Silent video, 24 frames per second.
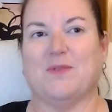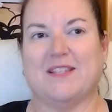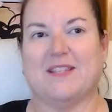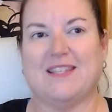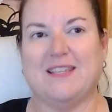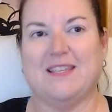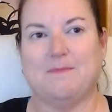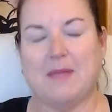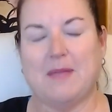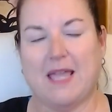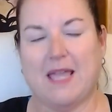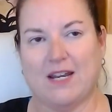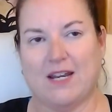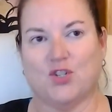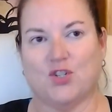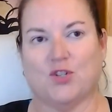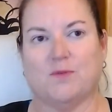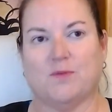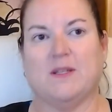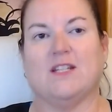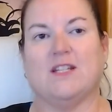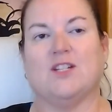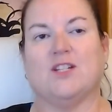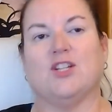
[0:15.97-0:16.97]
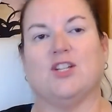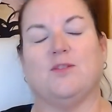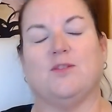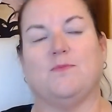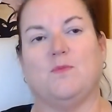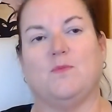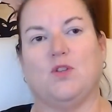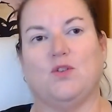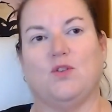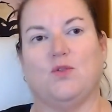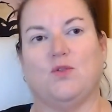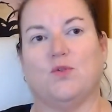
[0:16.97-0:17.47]
receipt management
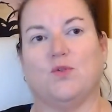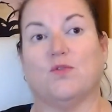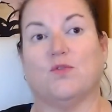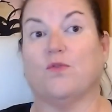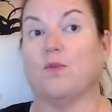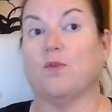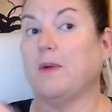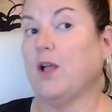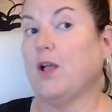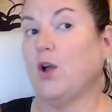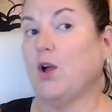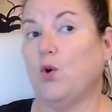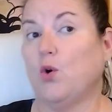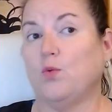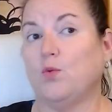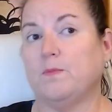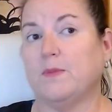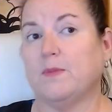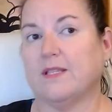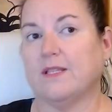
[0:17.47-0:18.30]
to use for my own